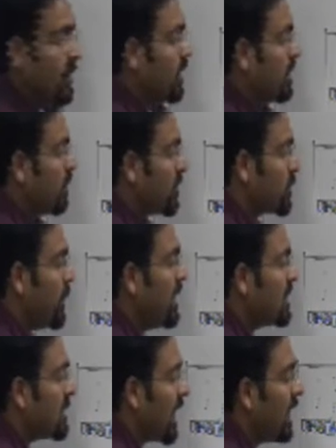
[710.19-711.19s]
Which means
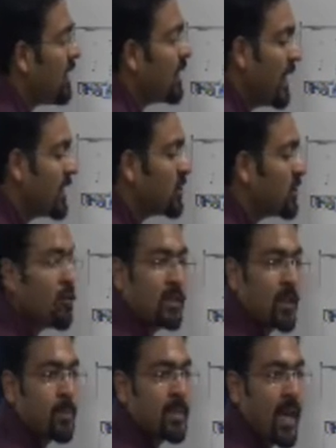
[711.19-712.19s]
that nature of
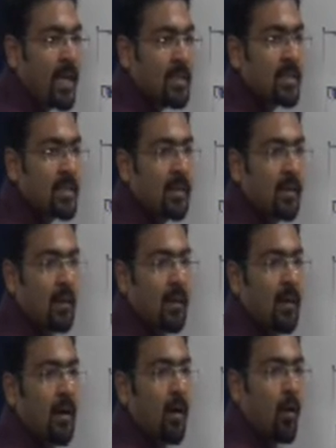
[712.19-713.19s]
substance
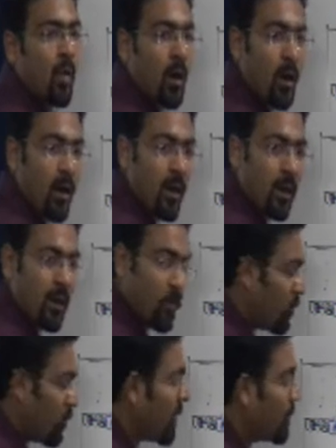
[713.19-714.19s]

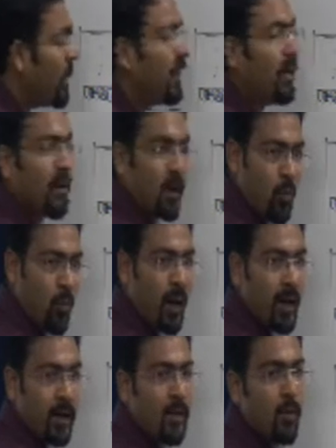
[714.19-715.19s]
will be
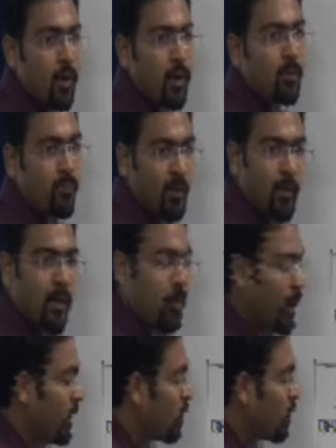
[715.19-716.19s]
required
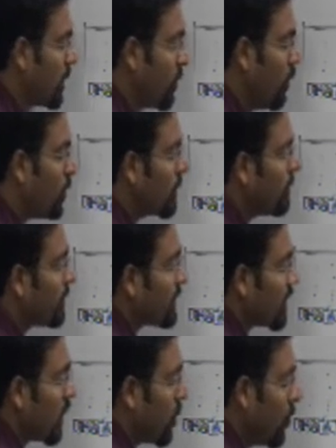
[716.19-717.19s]
to be known
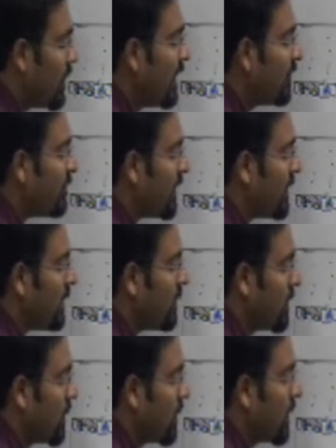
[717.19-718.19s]
only when
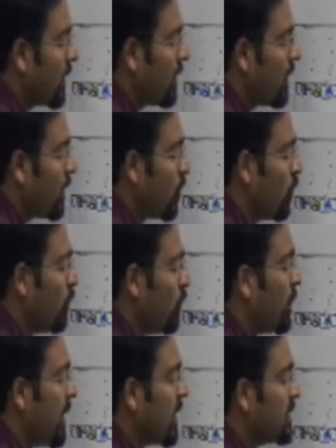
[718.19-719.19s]
you would be
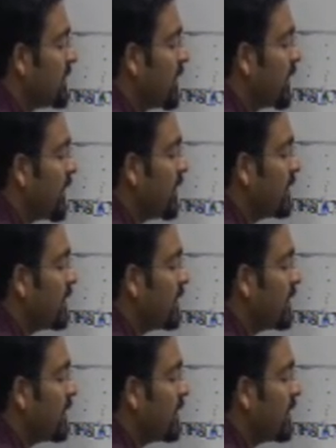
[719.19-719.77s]
considering these